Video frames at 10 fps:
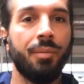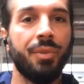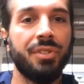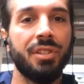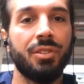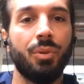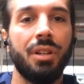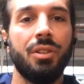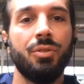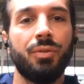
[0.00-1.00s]
This is
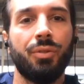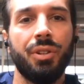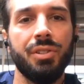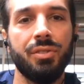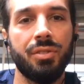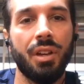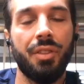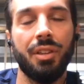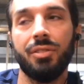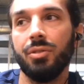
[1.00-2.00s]
great news for us. I
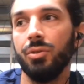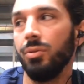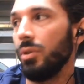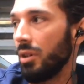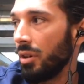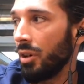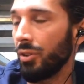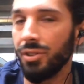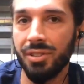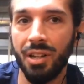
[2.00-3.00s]
think so. On
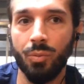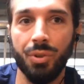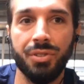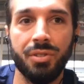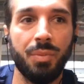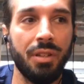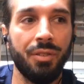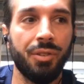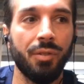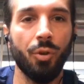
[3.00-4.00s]
our side, what's
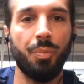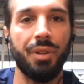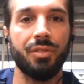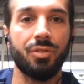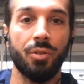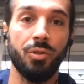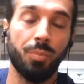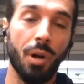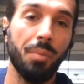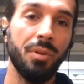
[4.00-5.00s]
been developing? So you
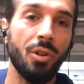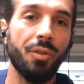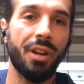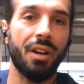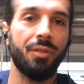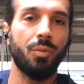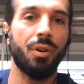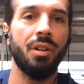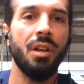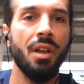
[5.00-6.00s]
probably know that
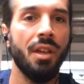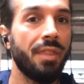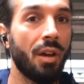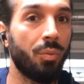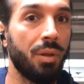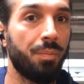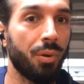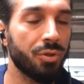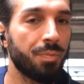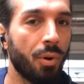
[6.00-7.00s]
everyone that we
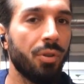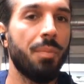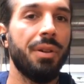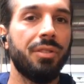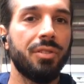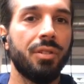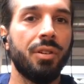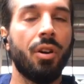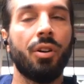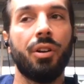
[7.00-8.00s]
postponed a bit
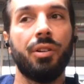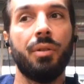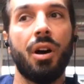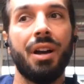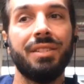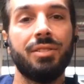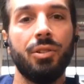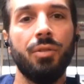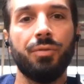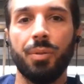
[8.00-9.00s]
our
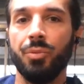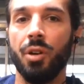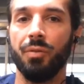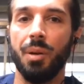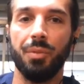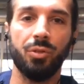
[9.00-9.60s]
ICO from November